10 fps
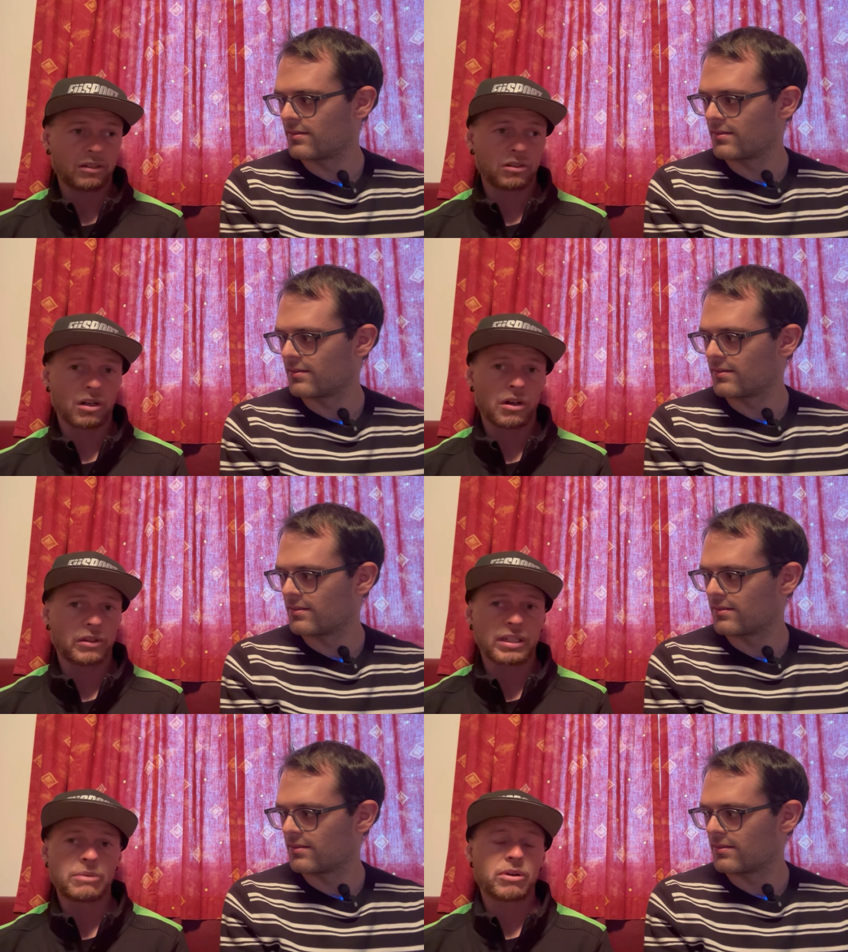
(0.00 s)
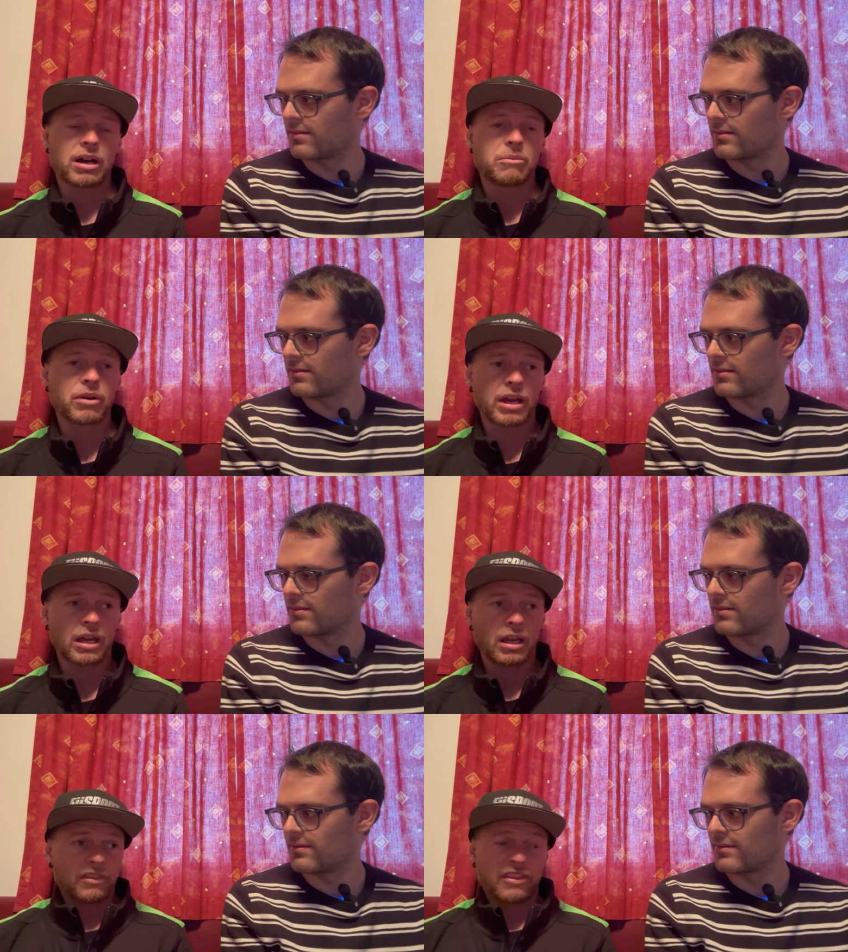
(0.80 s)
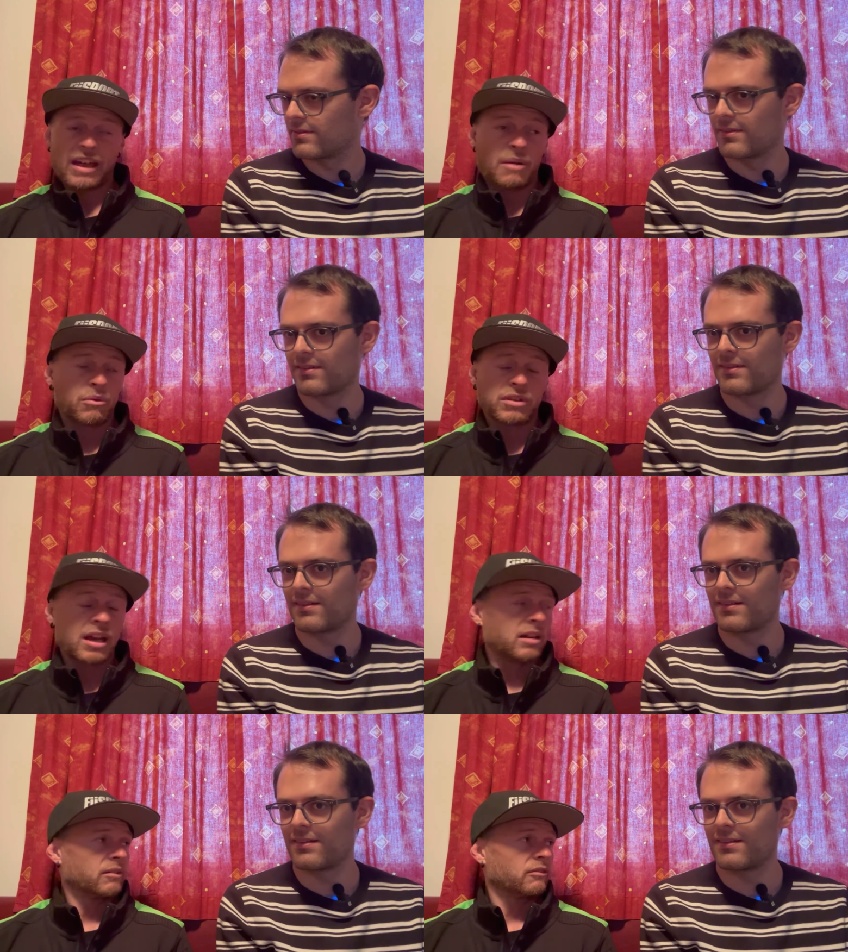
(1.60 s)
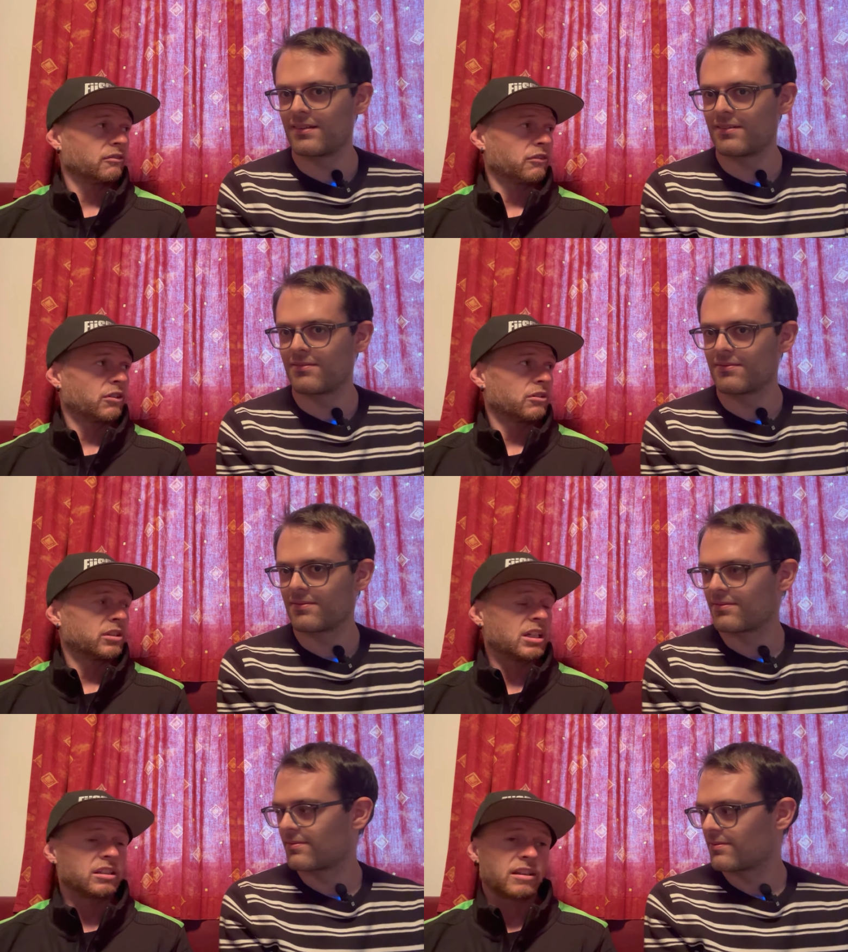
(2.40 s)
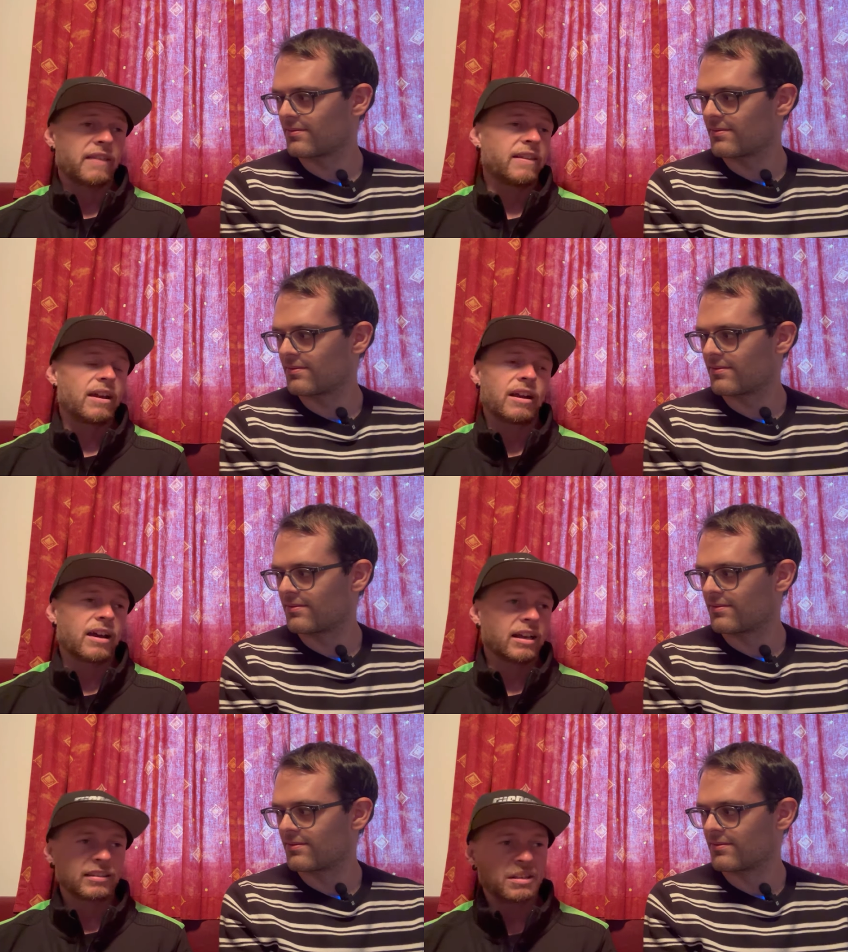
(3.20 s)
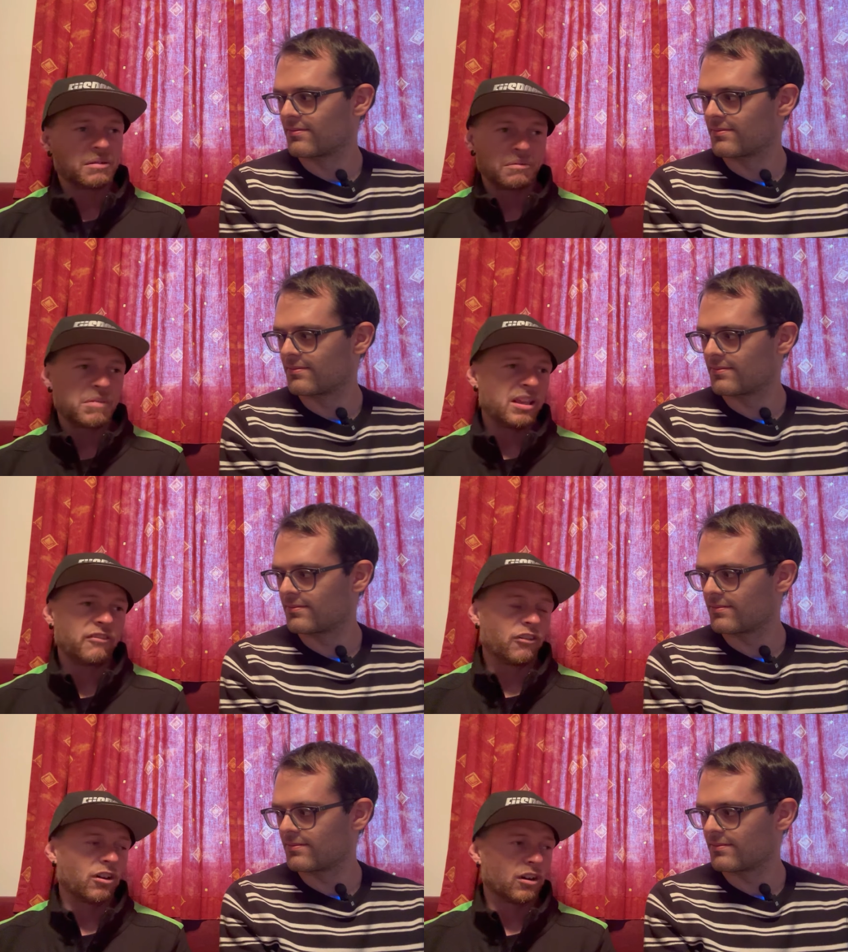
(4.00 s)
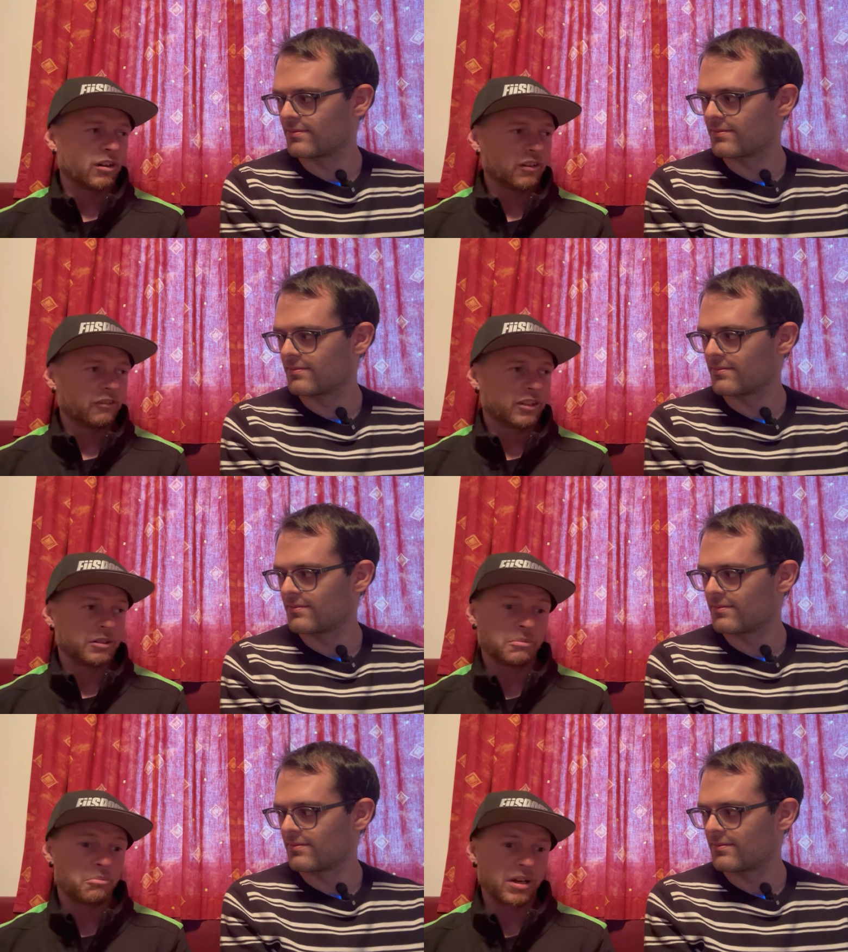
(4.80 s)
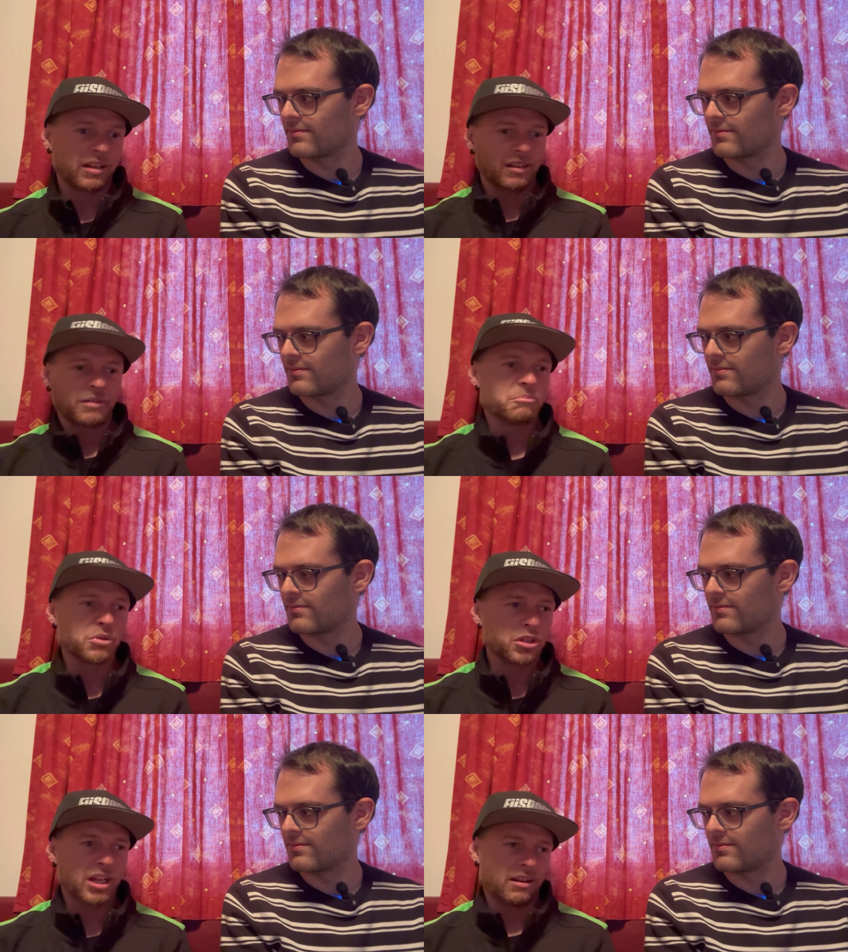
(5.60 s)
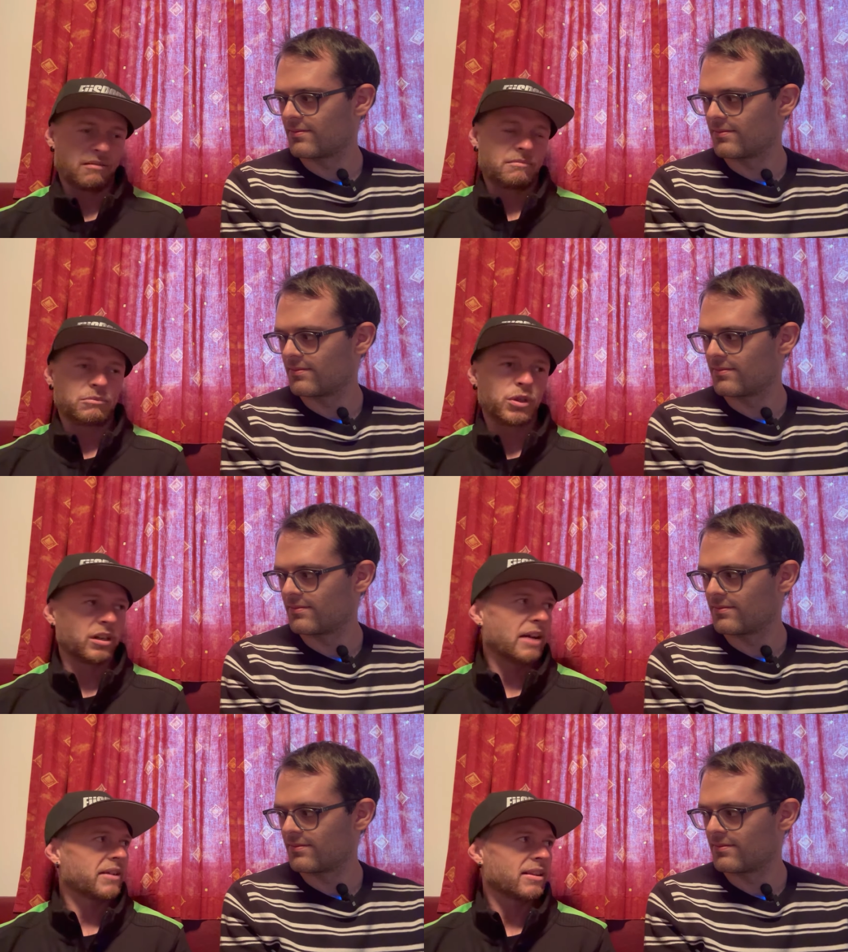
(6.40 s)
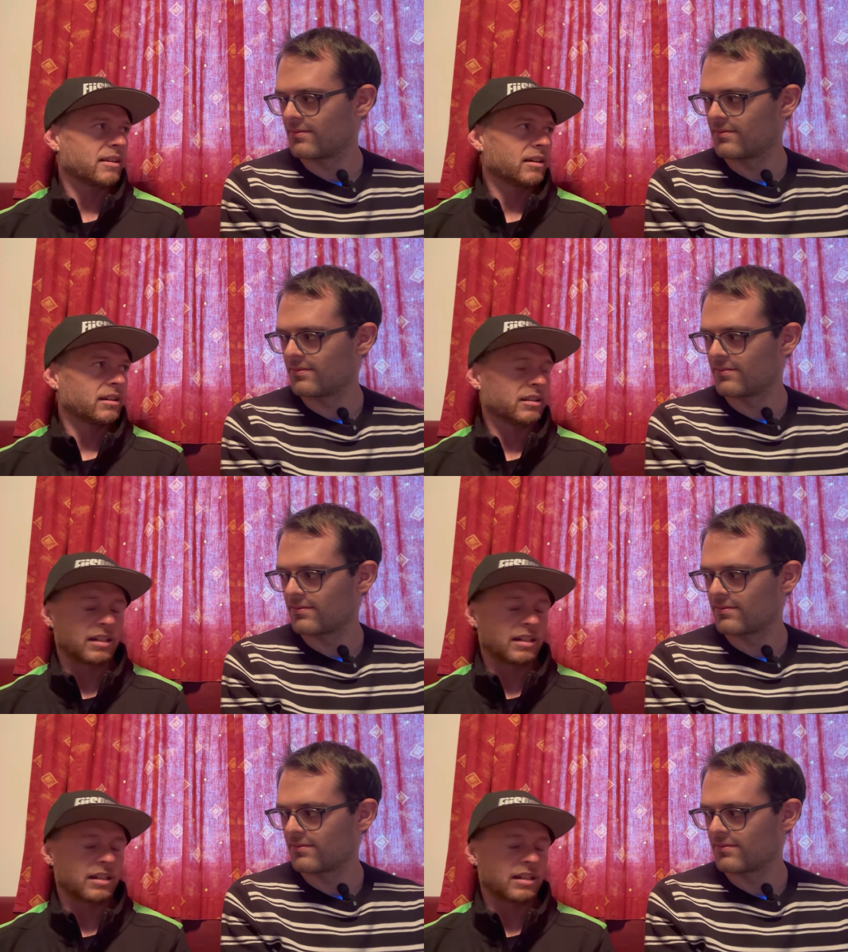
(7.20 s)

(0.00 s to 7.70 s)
Speaker 1: so the team ran out of money. That was that for the season, and they're asking me to bring budget in, and we don't have anything,